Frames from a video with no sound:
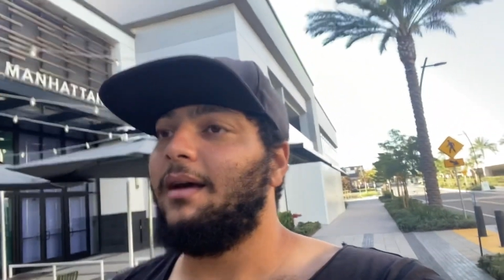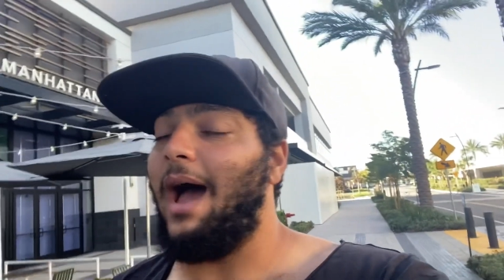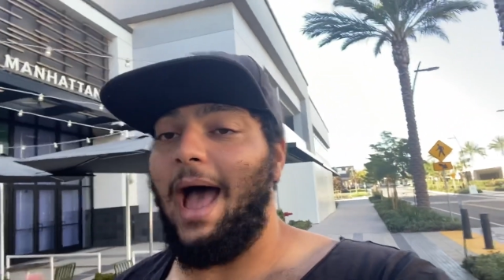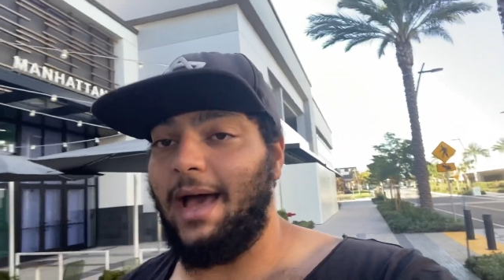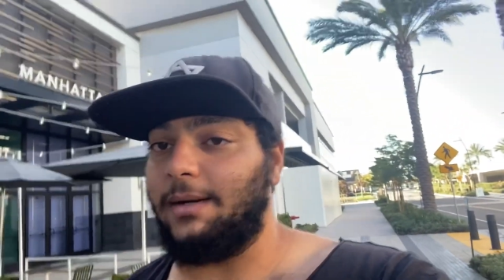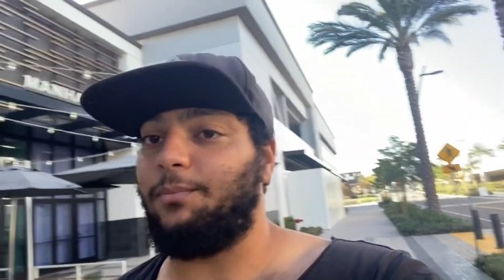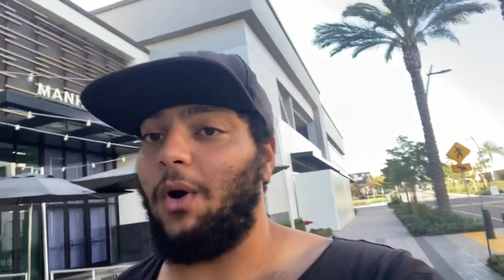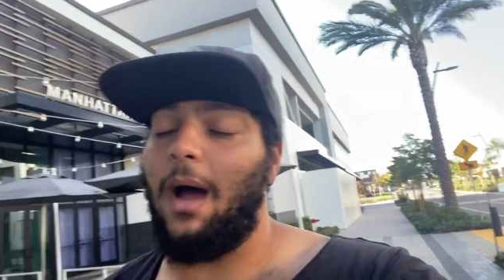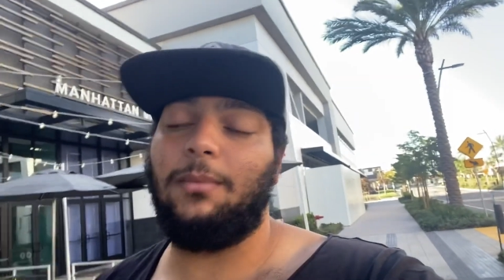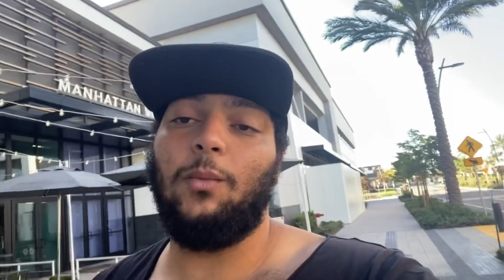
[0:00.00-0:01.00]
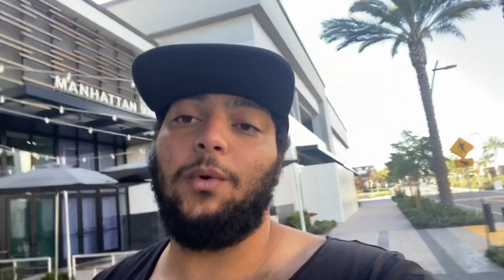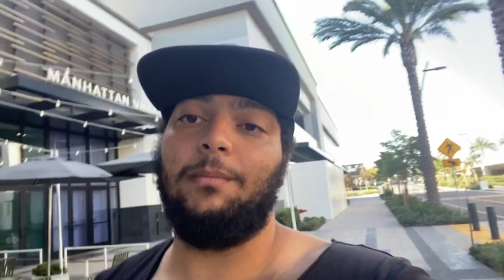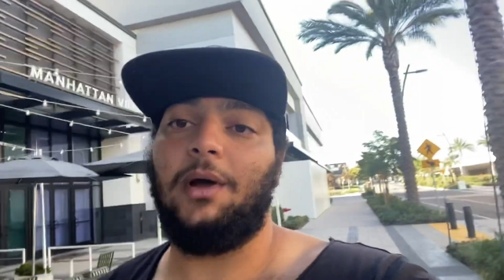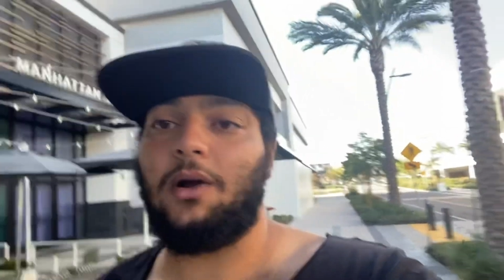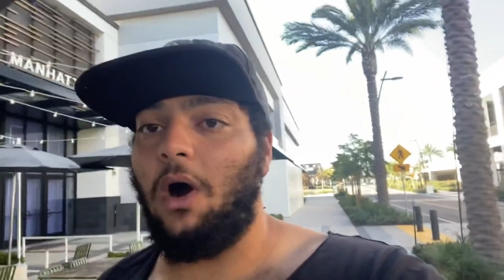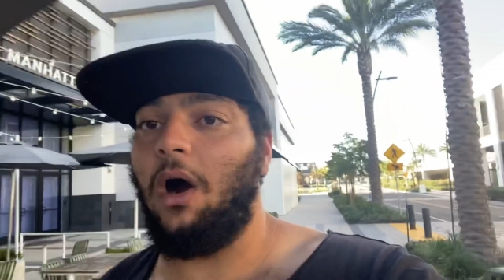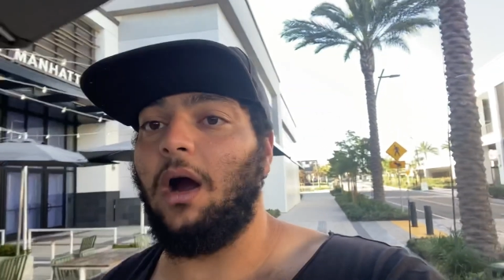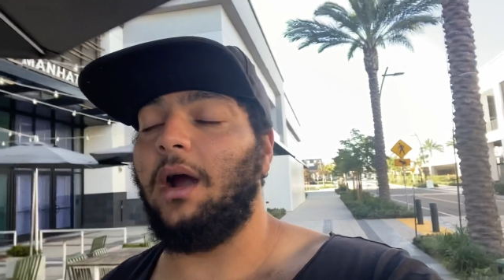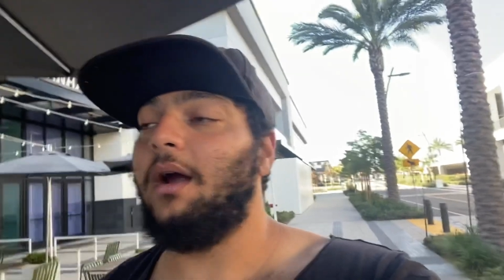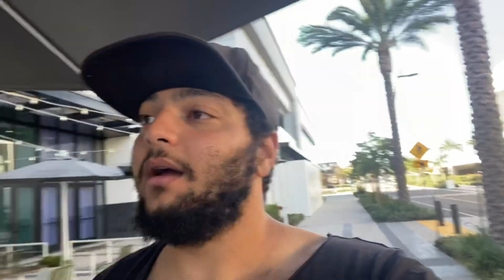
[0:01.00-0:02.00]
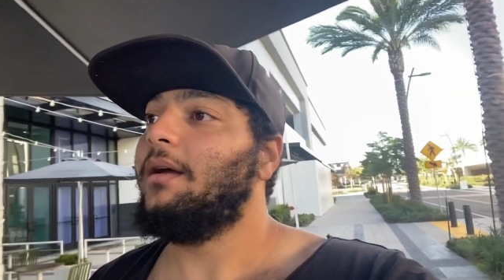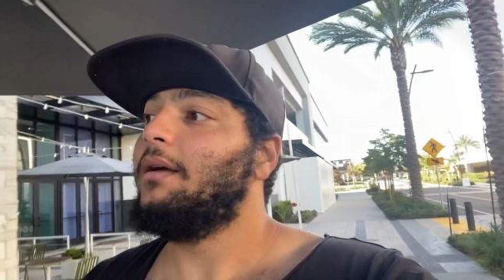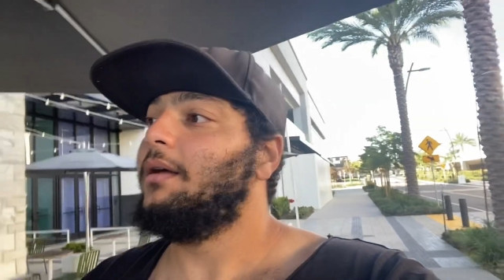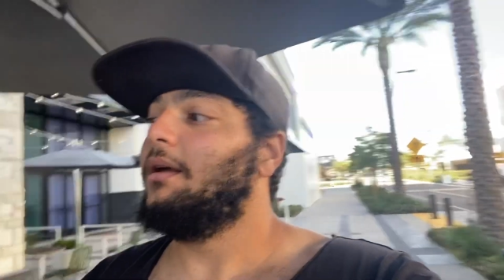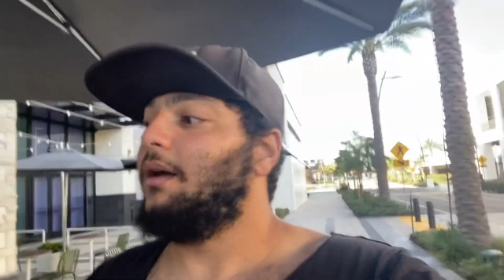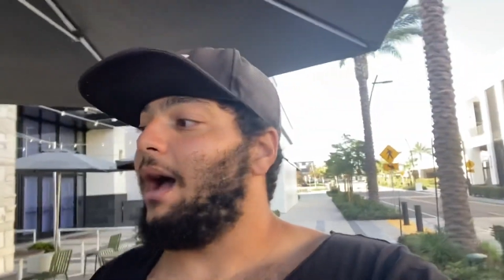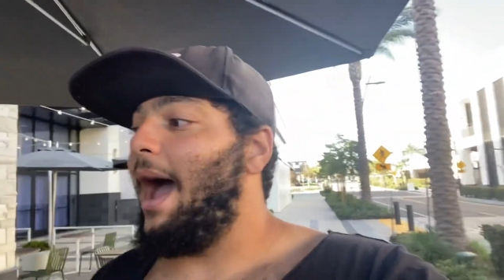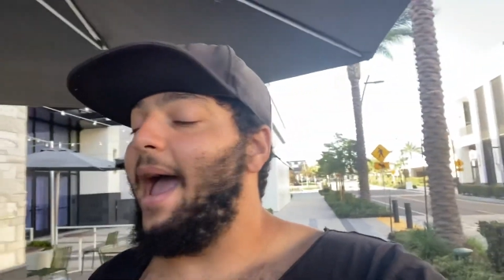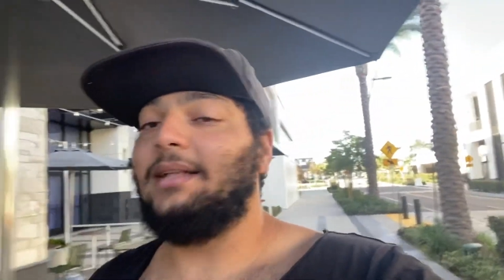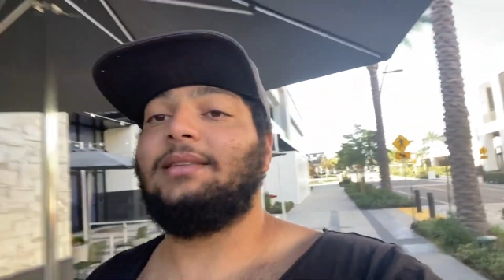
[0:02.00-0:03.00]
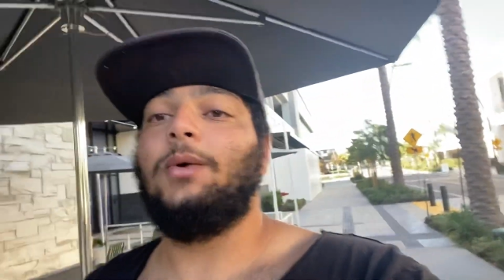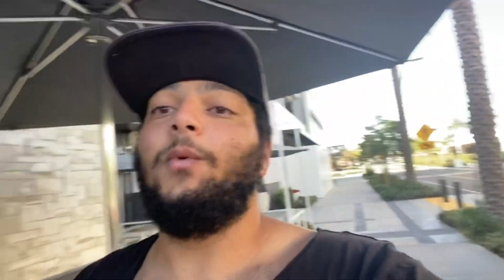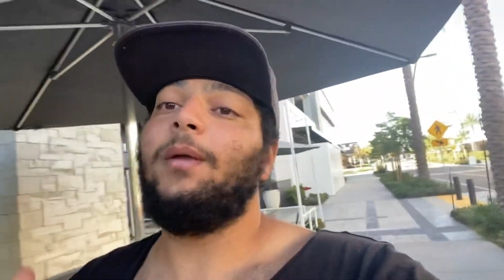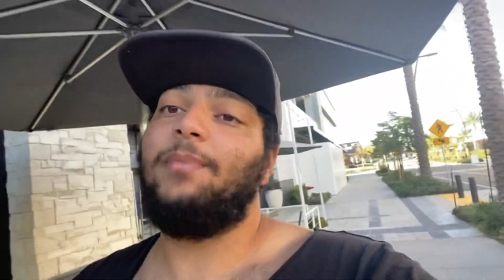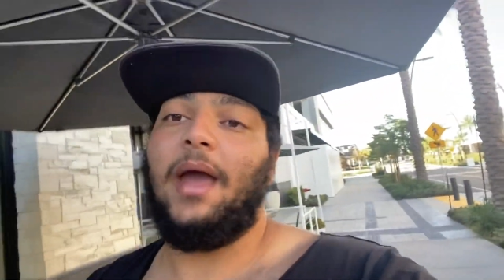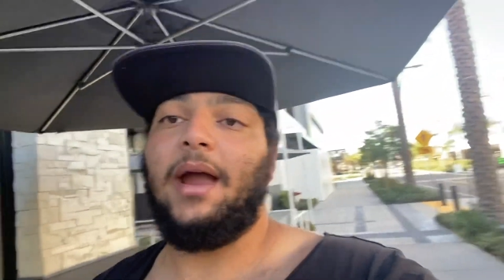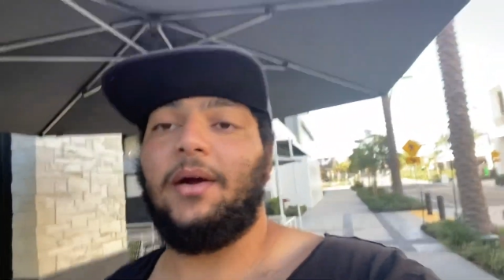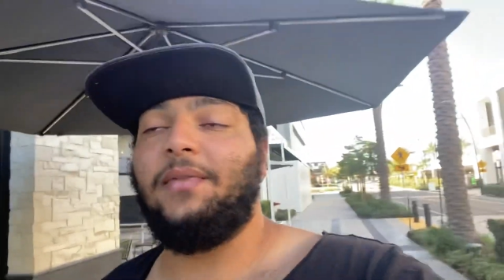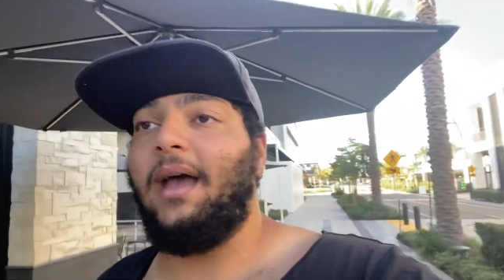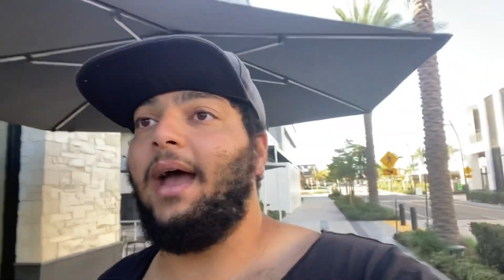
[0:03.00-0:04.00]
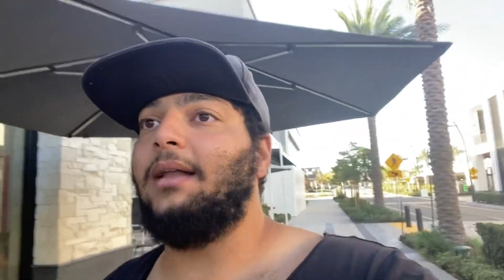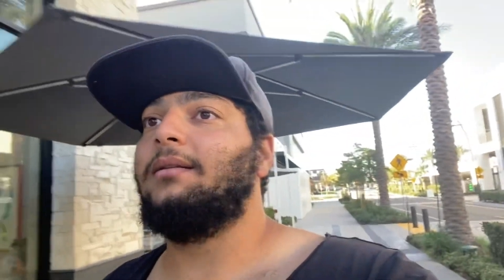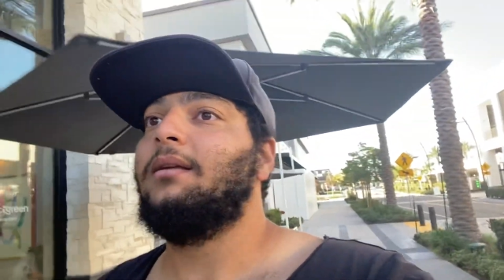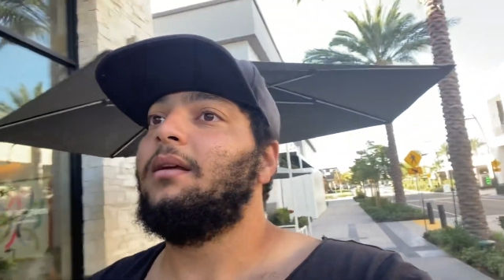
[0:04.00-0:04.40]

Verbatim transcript: I had a problem with my car. I had to repair that.